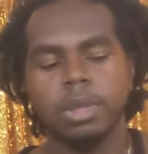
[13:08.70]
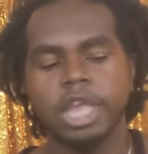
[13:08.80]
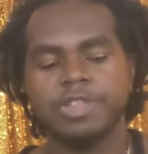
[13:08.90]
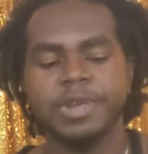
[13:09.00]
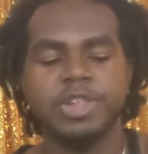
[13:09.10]

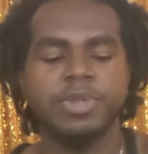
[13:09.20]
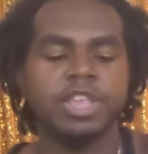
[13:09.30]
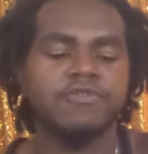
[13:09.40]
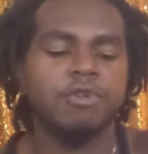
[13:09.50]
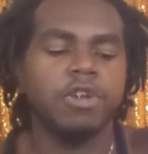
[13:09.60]
especially with
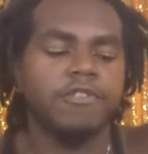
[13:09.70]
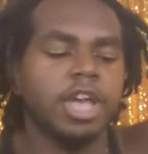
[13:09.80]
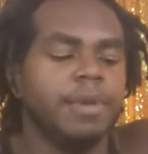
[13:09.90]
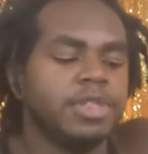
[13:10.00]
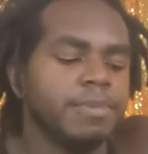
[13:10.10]
this Four of
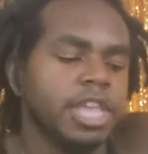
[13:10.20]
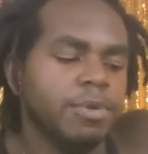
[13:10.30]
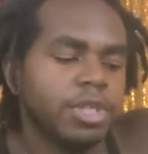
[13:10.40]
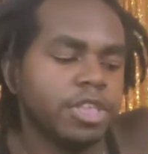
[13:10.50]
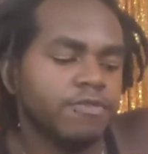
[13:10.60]
Cups, I'm
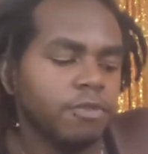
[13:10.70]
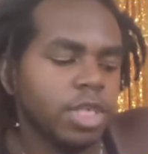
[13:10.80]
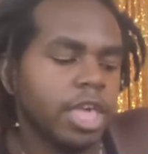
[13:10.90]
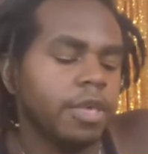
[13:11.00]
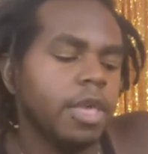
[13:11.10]
getting with this,
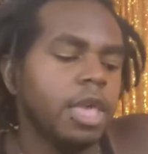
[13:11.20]
like,